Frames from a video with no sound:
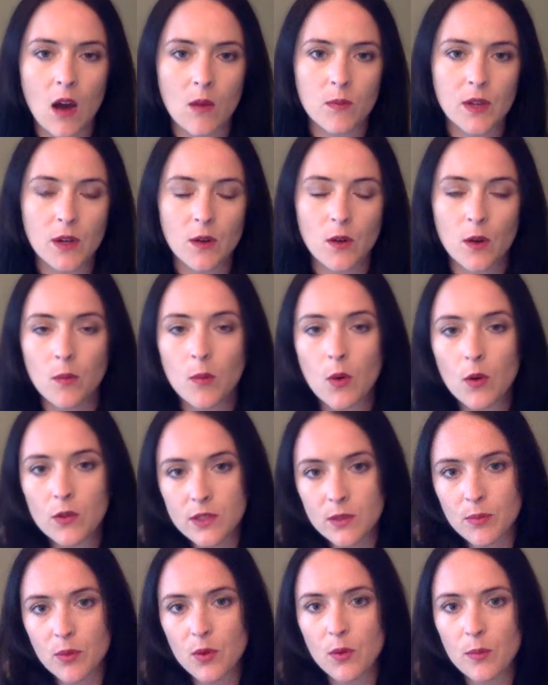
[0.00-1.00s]
There were
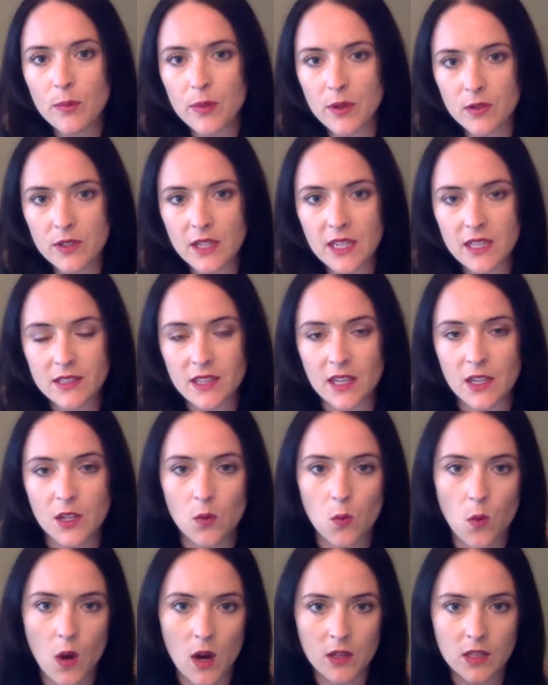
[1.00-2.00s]
multiple buildings that
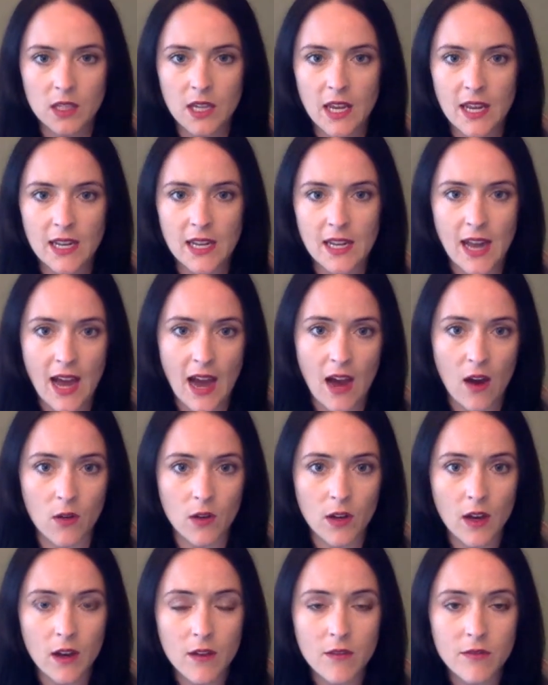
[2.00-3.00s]
you walked in and
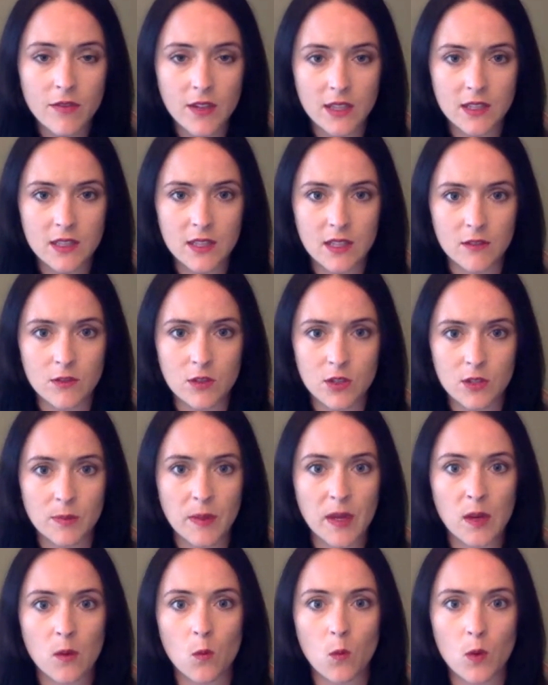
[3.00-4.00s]
out of instead of just
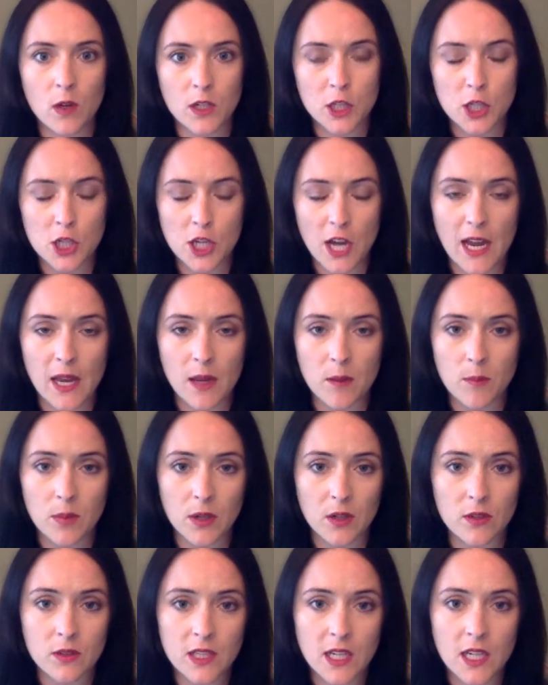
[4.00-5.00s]
being one giant
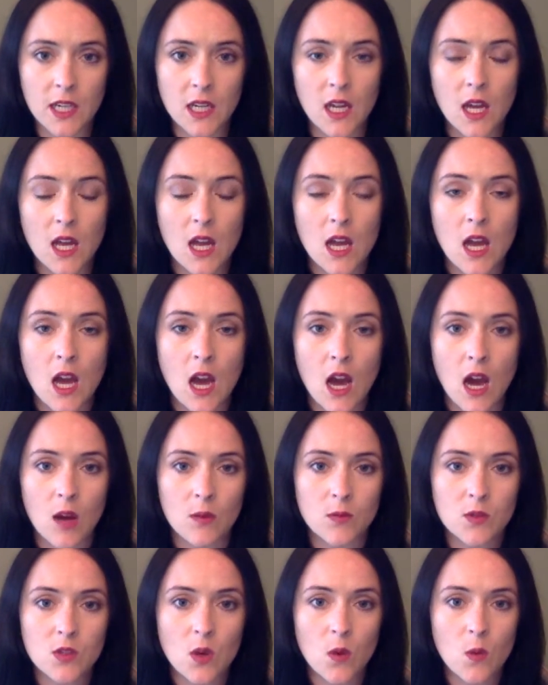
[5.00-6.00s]
building.
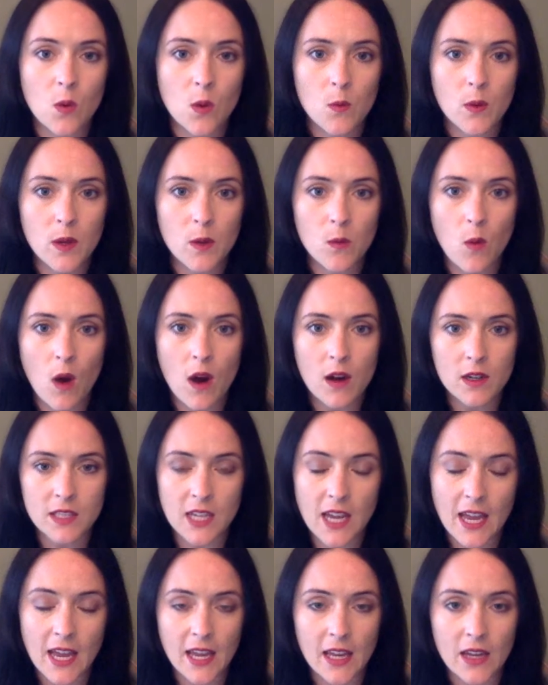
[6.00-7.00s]
So when we walked
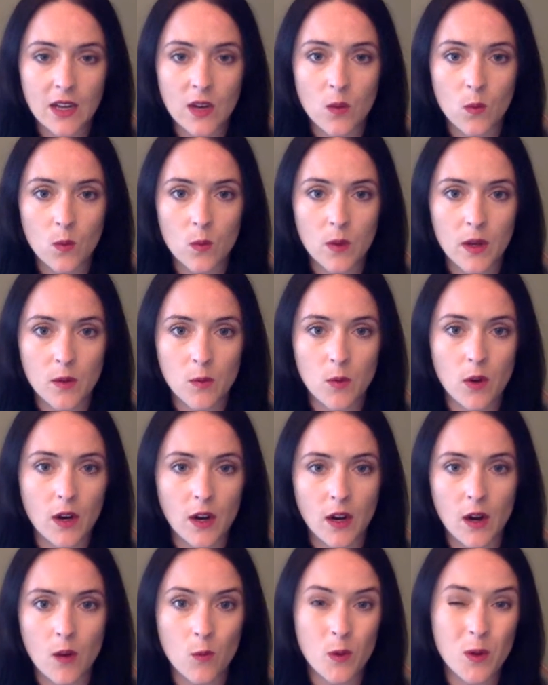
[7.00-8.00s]
in, we
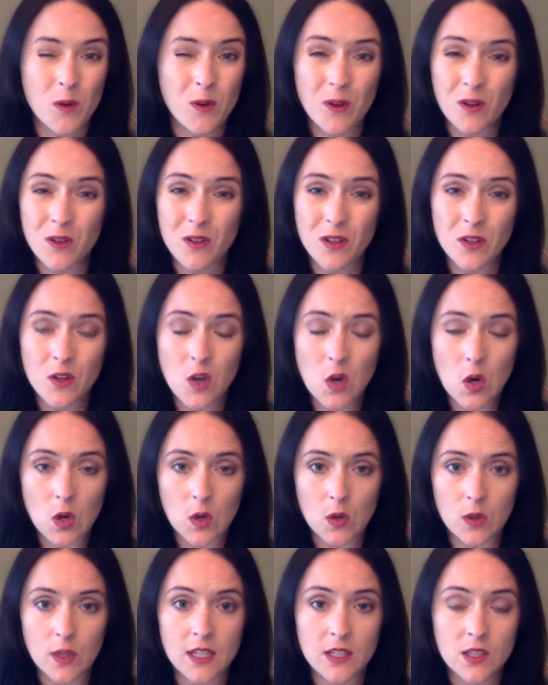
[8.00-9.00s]
were a little
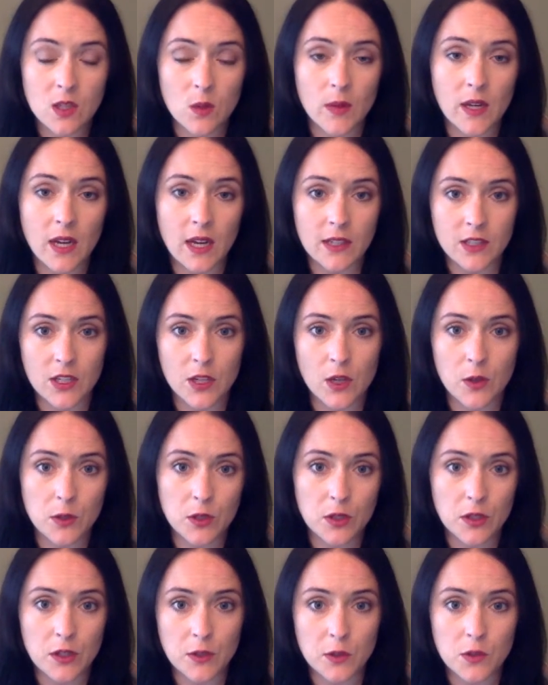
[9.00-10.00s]
early, so we got to go
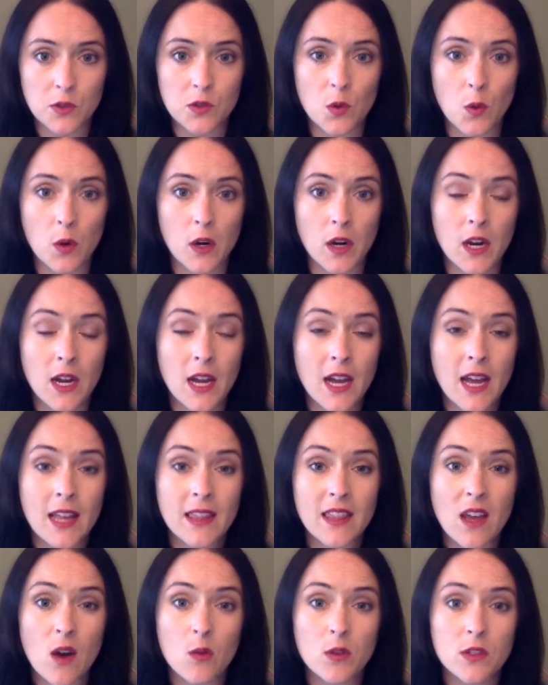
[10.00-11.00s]
to their store
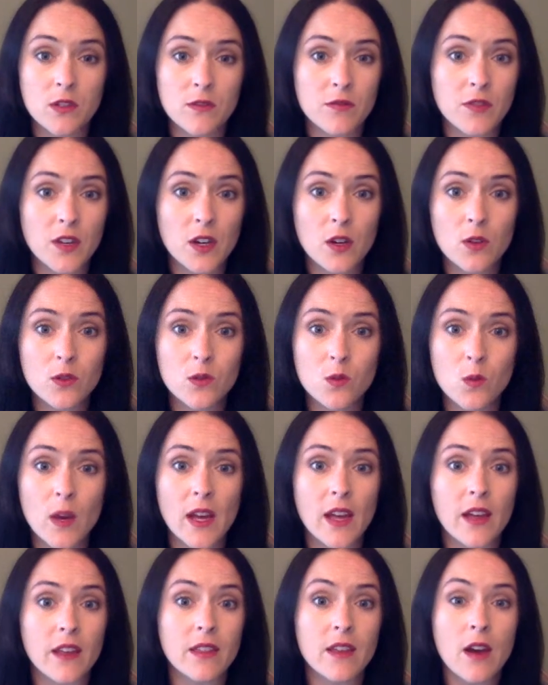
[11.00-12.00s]
that was filled
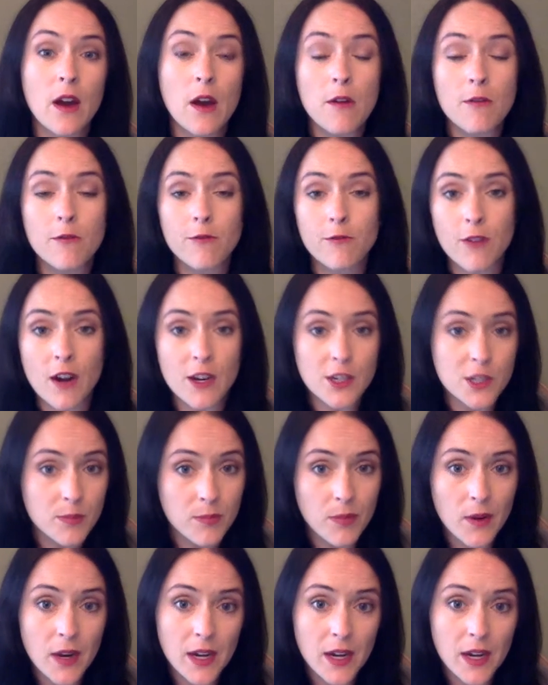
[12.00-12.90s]
with fresh